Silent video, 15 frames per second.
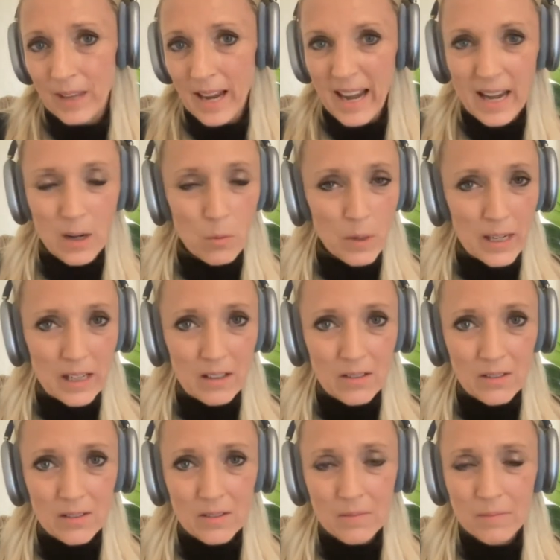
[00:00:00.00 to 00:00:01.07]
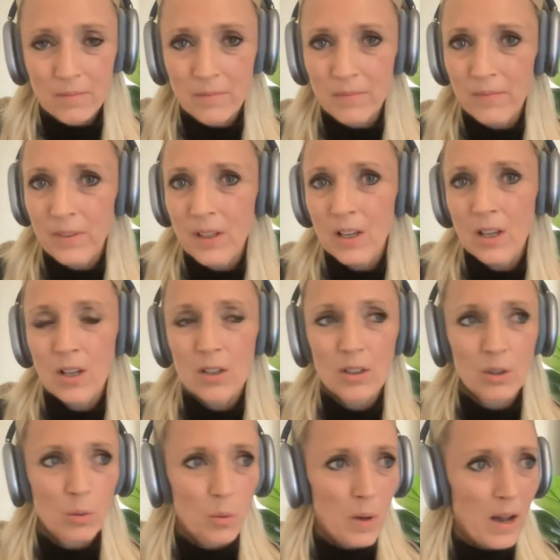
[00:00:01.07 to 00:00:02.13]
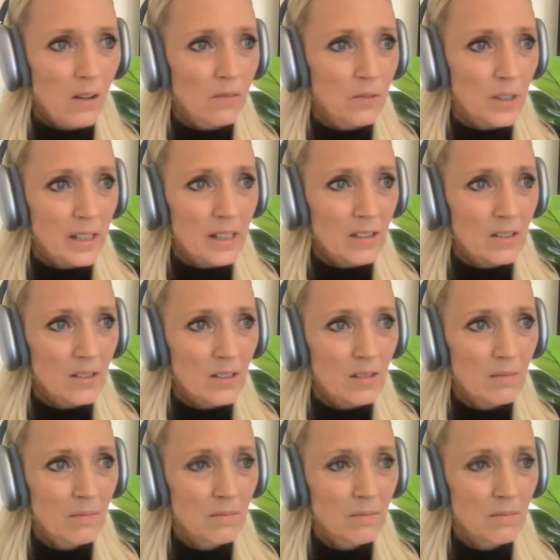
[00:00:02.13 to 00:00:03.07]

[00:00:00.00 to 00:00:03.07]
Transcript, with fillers: Eight weeks, 12 weeks,